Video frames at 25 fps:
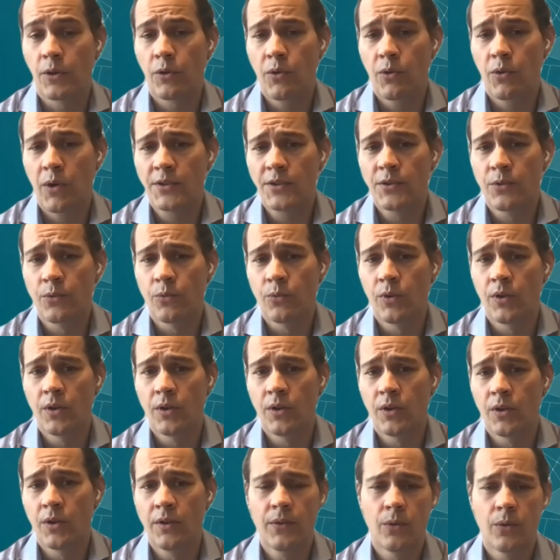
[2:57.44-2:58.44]
either across the
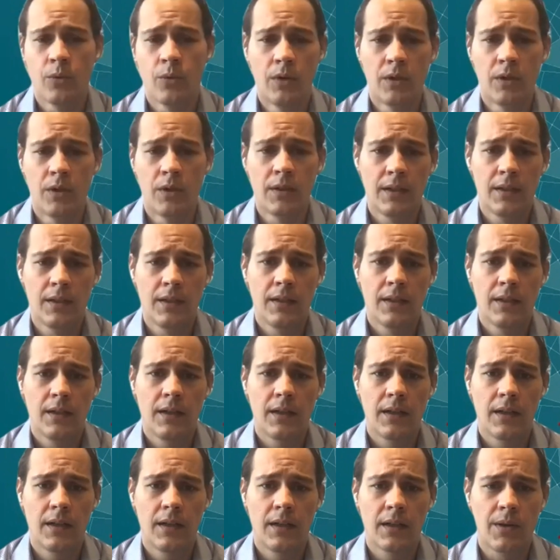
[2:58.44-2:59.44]
world or
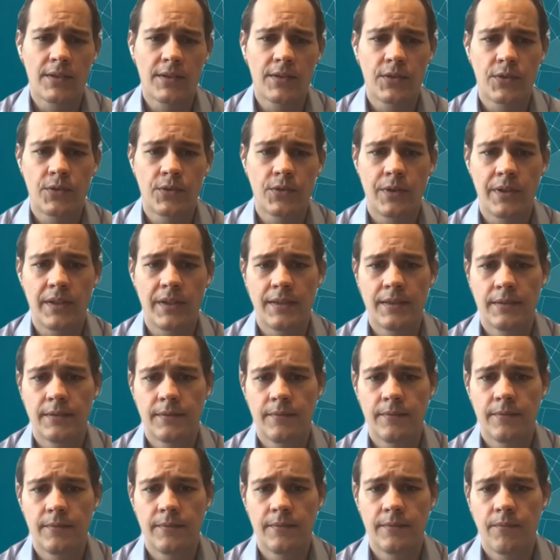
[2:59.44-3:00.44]
across the street.